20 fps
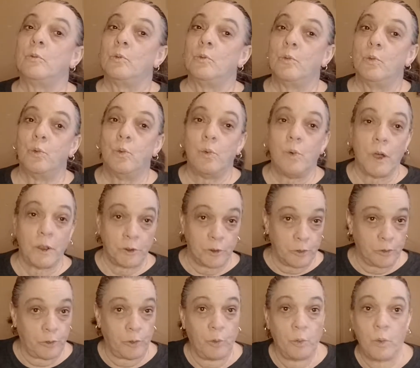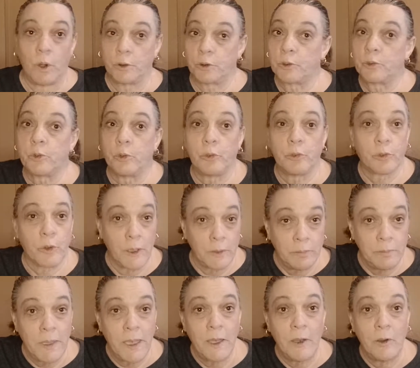wonderful, wonderful
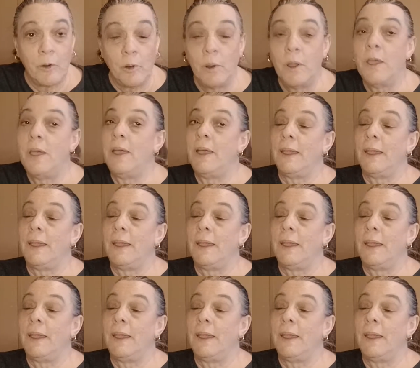friend mail,